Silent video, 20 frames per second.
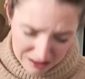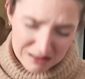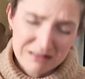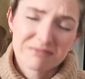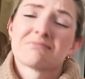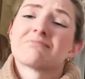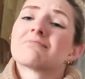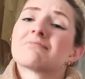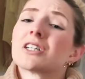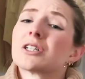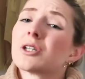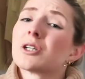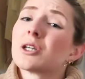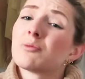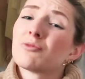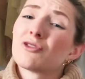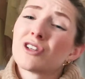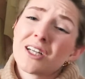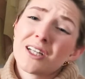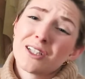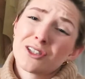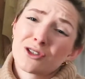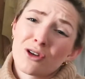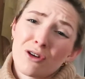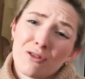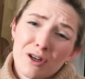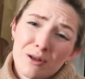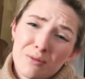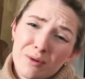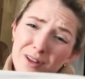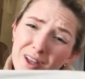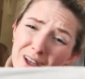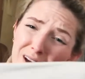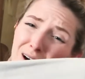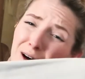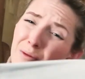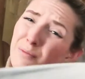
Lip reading: I'm really sorry, but they are